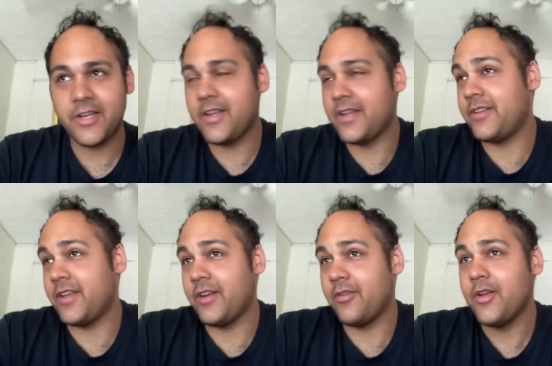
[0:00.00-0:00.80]
seeing, yeah.
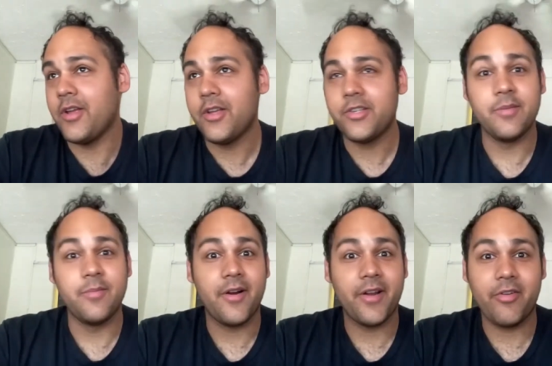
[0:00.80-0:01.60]
you know,
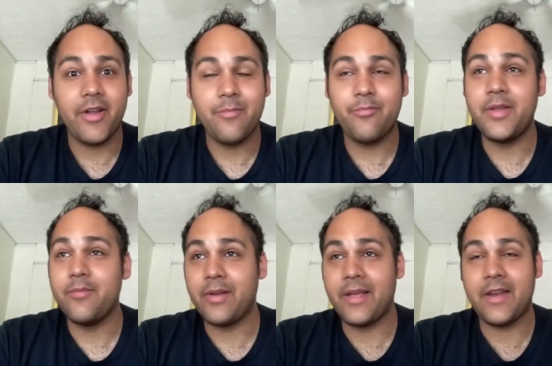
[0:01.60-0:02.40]
Demarai Gray
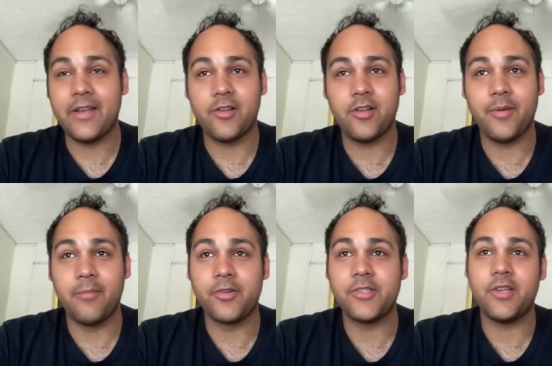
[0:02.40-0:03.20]
being playing at the club
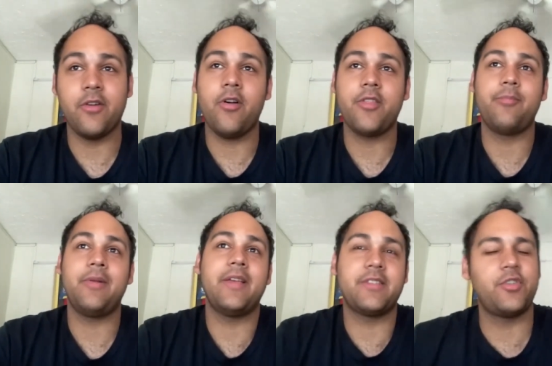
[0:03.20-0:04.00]
amongst, you know, other
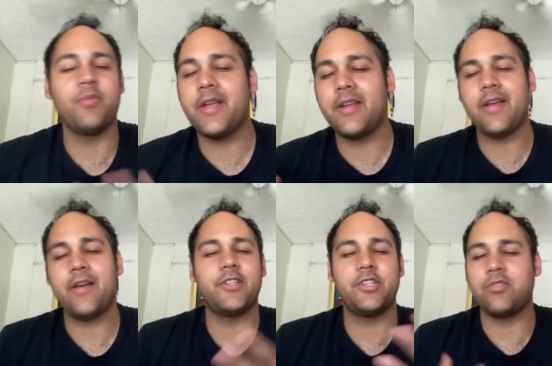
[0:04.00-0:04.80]
players of Jamaican
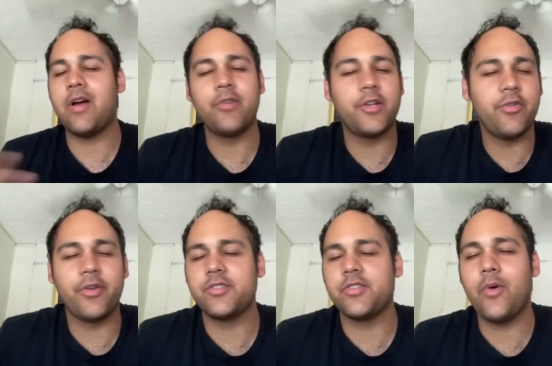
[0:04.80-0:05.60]
heritage around and
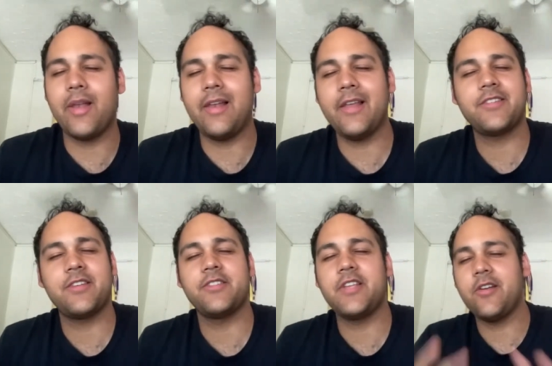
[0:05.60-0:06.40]
doing so well at
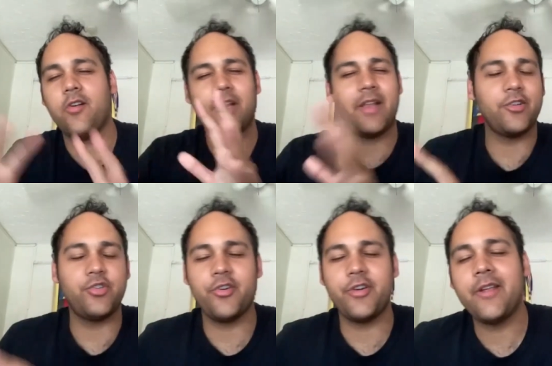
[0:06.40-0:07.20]
Leicester, seeing all of that
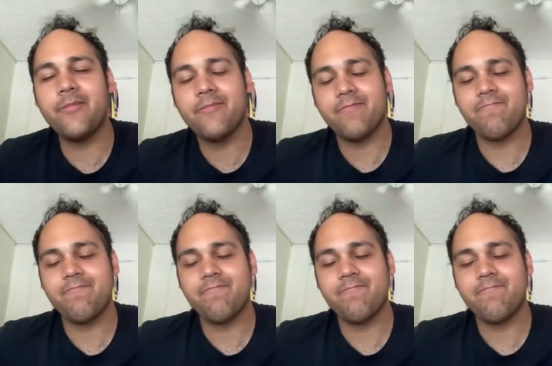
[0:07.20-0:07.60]
journey.